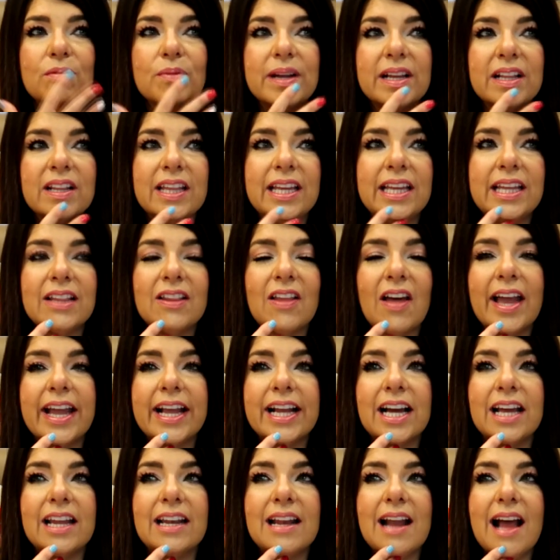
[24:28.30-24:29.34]
really
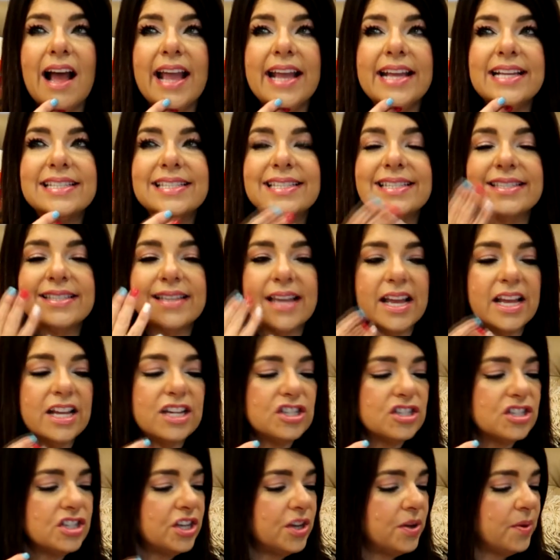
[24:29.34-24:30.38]
like a nice
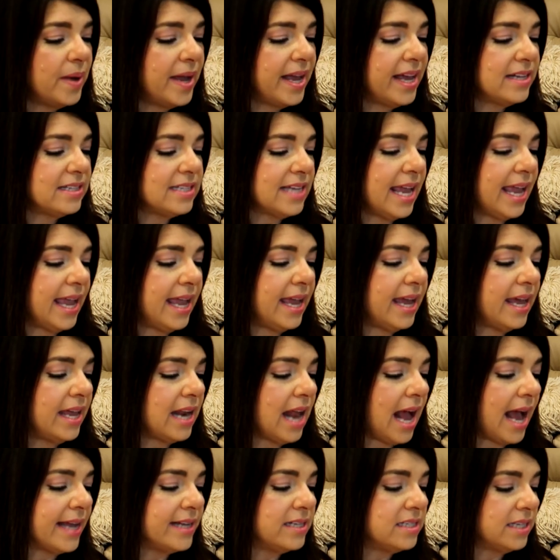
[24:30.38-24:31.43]
scent to it
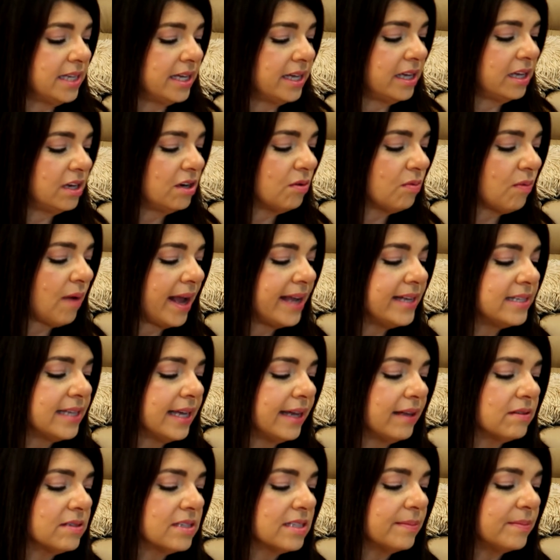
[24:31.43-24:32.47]
and I did write
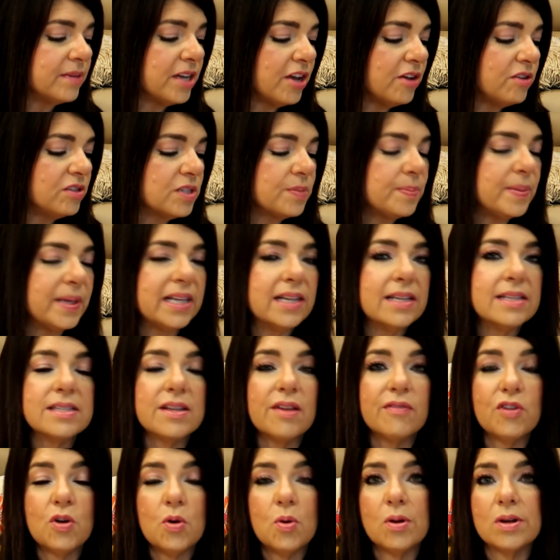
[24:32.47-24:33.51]
down some notes because
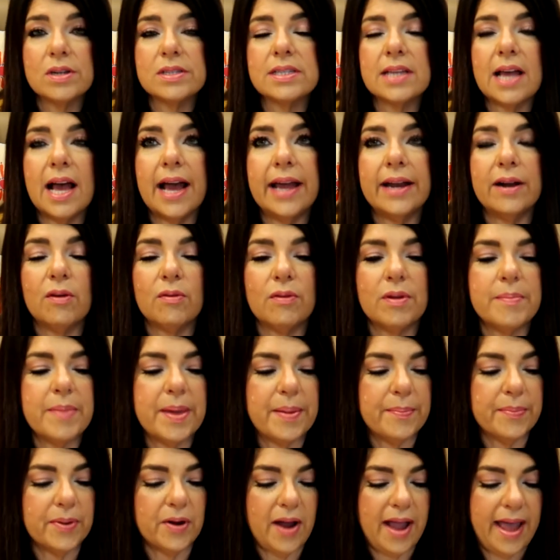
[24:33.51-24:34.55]
of course I don't
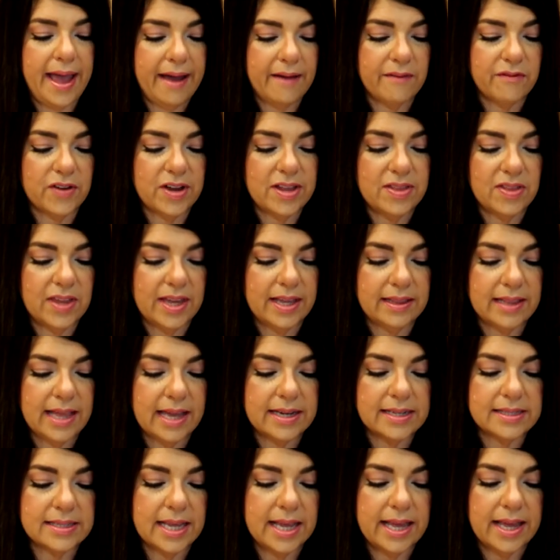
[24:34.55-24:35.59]
remember everything
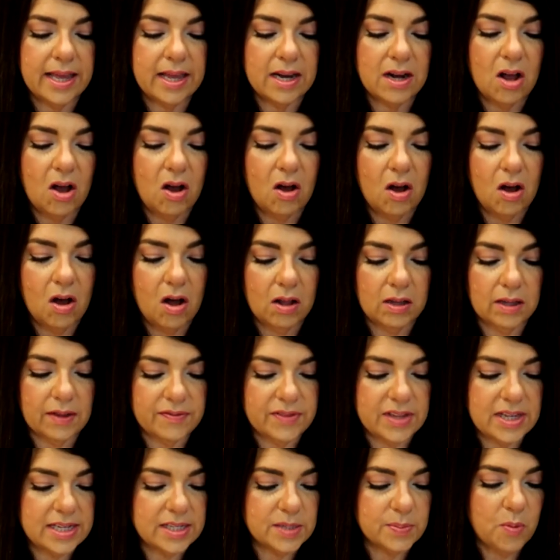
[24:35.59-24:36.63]
that is in all
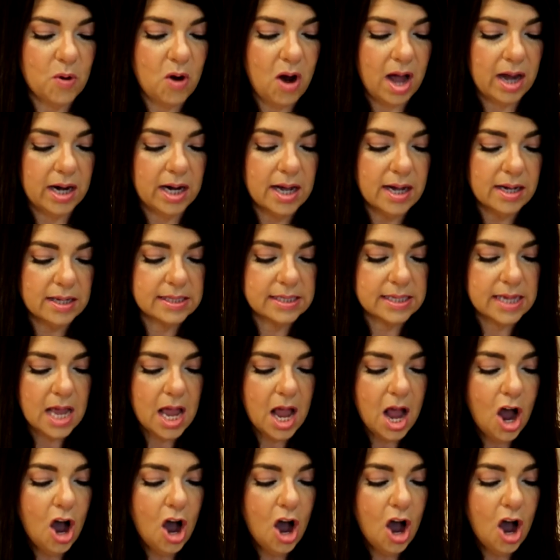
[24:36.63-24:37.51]
of these products